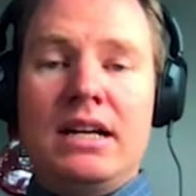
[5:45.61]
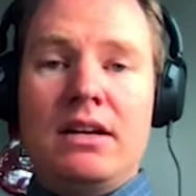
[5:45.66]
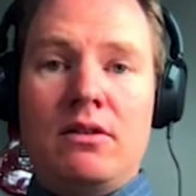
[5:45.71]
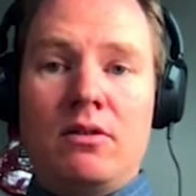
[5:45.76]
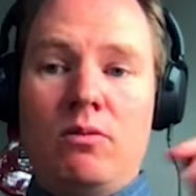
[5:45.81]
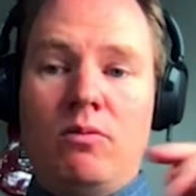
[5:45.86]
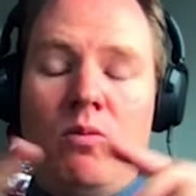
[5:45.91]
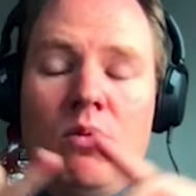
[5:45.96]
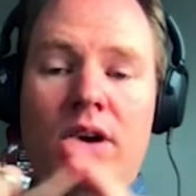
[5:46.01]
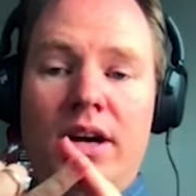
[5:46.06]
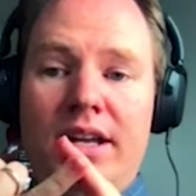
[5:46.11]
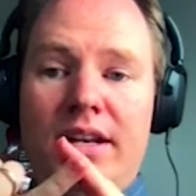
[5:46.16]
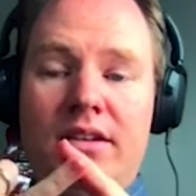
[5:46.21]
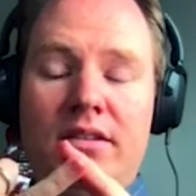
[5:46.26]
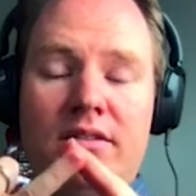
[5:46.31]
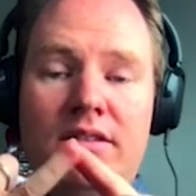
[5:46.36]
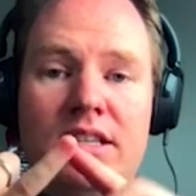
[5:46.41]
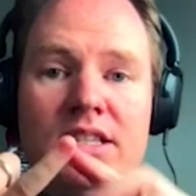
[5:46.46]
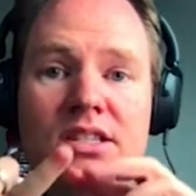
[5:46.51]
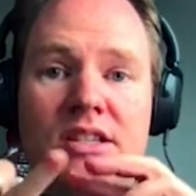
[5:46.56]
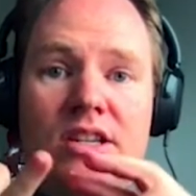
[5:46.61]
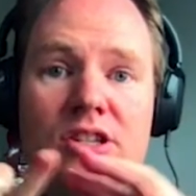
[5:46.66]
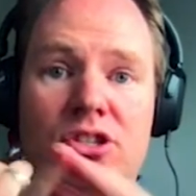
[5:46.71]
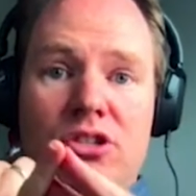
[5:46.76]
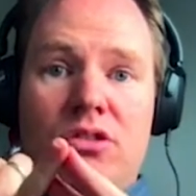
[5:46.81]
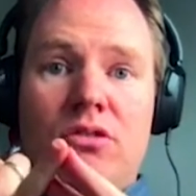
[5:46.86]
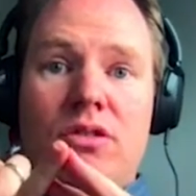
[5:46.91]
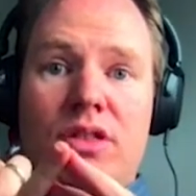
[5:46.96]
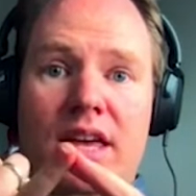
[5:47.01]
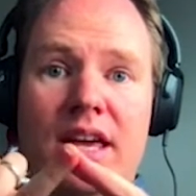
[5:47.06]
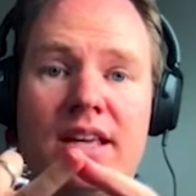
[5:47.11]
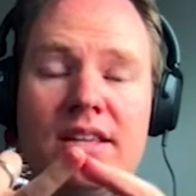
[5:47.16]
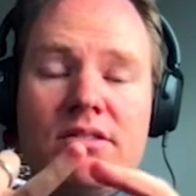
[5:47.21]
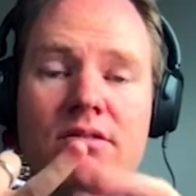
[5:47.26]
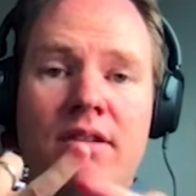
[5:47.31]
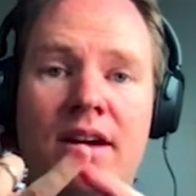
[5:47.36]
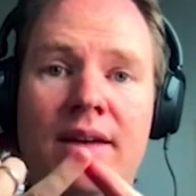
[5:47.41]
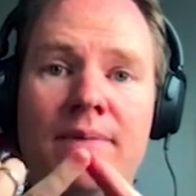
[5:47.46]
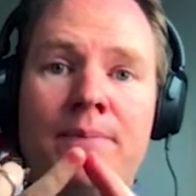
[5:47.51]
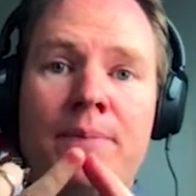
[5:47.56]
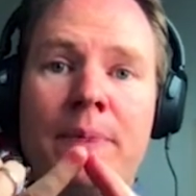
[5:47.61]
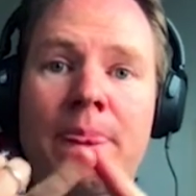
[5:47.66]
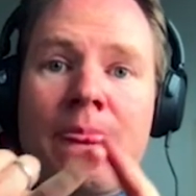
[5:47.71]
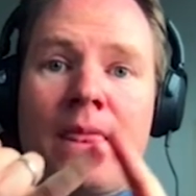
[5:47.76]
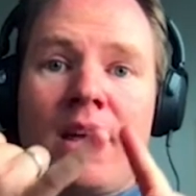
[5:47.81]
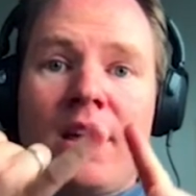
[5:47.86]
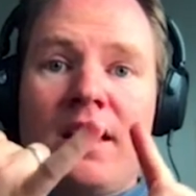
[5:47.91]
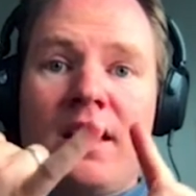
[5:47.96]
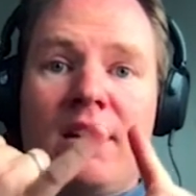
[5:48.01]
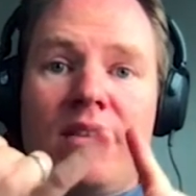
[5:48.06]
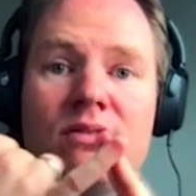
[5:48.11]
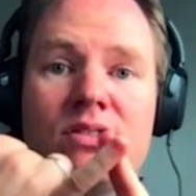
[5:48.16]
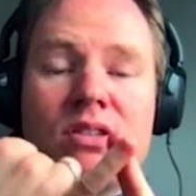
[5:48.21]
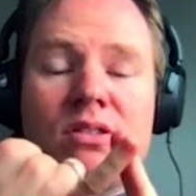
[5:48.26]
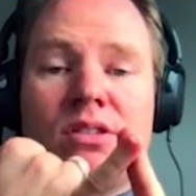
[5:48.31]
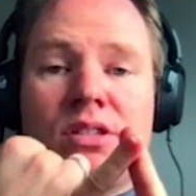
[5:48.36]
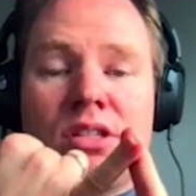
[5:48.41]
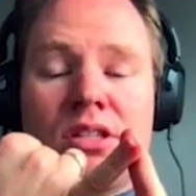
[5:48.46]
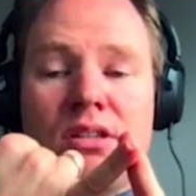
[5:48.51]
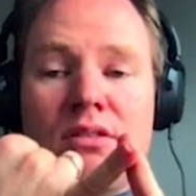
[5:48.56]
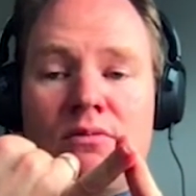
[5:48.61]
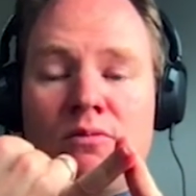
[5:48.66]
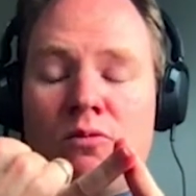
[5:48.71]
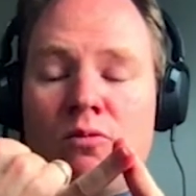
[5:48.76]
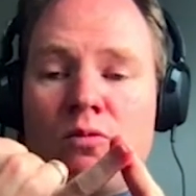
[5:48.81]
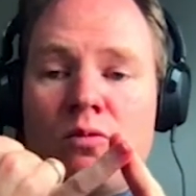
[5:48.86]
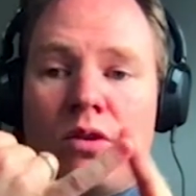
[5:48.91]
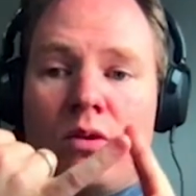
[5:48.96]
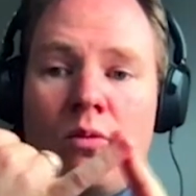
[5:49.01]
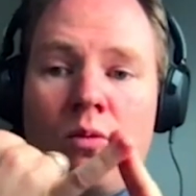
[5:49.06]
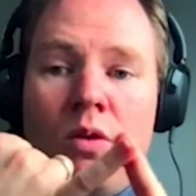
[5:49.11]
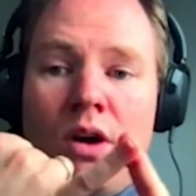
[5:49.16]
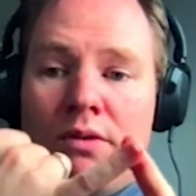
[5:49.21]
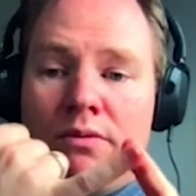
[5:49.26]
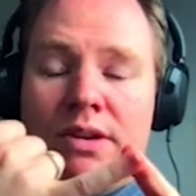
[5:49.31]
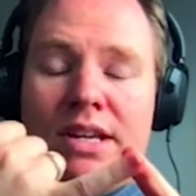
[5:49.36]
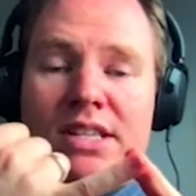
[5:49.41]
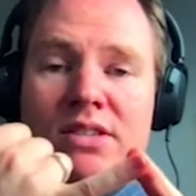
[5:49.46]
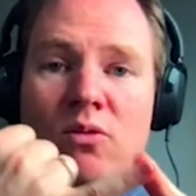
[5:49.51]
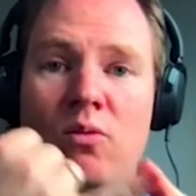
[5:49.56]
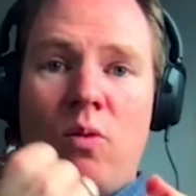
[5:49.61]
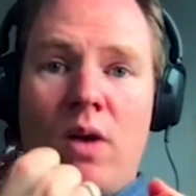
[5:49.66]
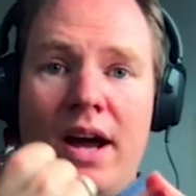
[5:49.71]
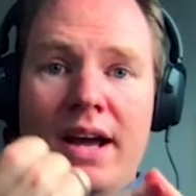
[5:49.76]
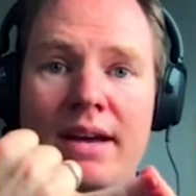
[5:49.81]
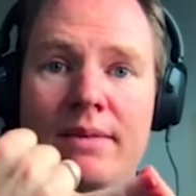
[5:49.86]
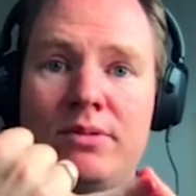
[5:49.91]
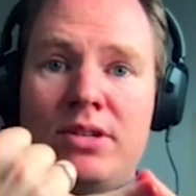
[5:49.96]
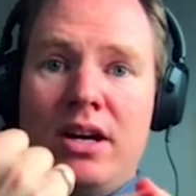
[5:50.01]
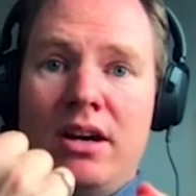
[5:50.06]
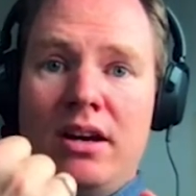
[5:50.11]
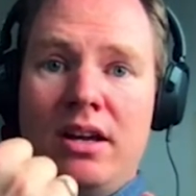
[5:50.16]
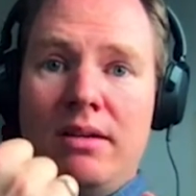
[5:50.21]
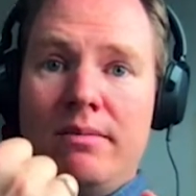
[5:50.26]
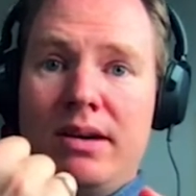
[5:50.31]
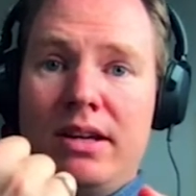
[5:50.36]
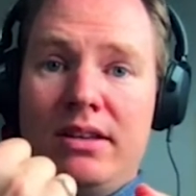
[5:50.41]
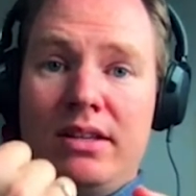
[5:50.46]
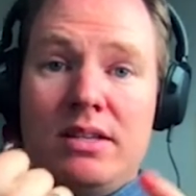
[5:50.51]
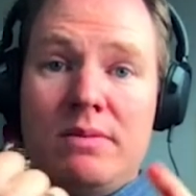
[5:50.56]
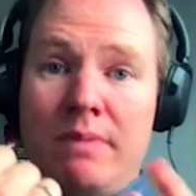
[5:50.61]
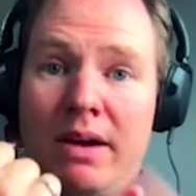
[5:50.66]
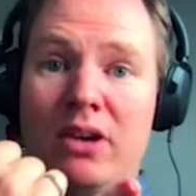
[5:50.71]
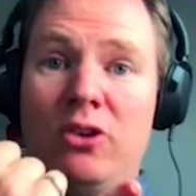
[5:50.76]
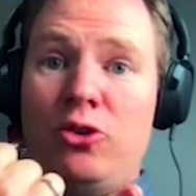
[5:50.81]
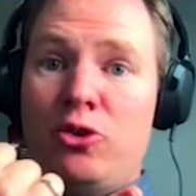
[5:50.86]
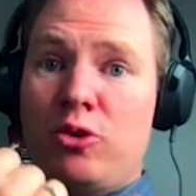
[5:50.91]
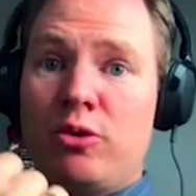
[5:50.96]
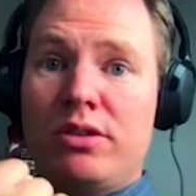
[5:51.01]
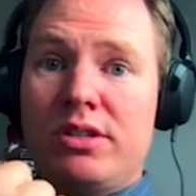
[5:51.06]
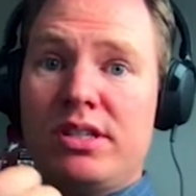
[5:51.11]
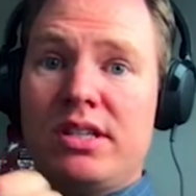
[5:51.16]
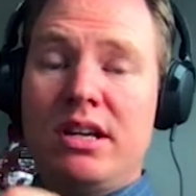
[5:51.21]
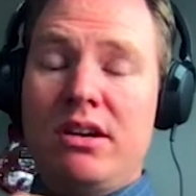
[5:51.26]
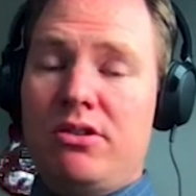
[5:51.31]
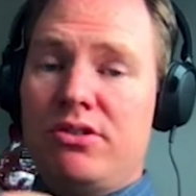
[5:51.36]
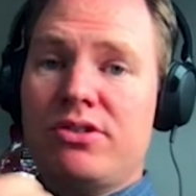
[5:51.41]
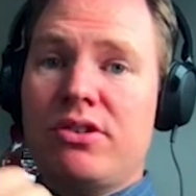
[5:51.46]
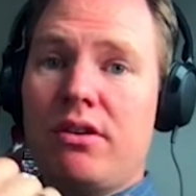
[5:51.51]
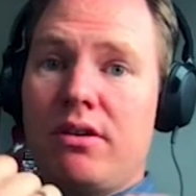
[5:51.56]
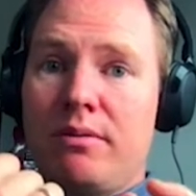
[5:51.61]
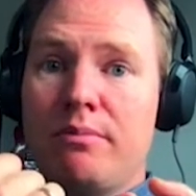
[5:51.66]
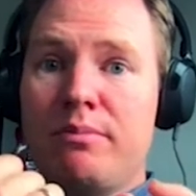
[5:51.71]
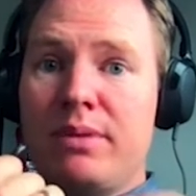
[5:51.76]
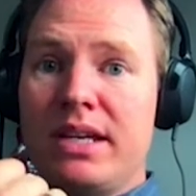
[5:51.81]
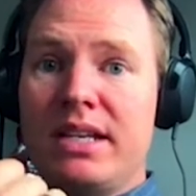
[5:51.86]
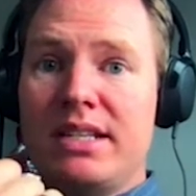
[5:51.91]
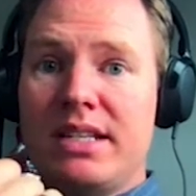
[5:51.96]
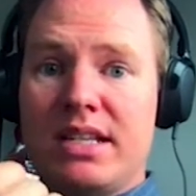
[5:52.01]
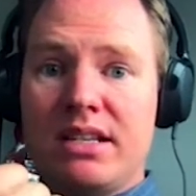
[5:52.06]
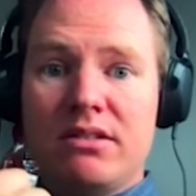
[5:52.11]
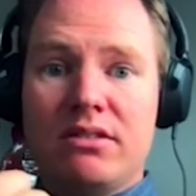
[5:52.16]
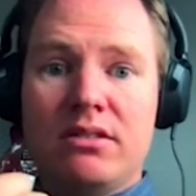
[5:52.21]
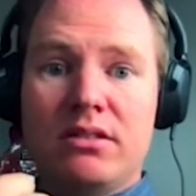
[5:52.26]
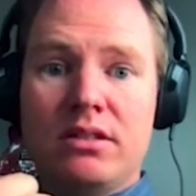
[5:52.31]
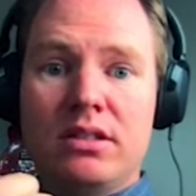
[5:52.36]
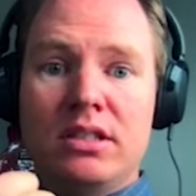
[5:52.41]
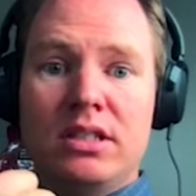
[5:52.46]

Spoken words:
One, this does two things, right? It gives a reason why I'm talking about this. Michael Jordan sneakers are a big deal.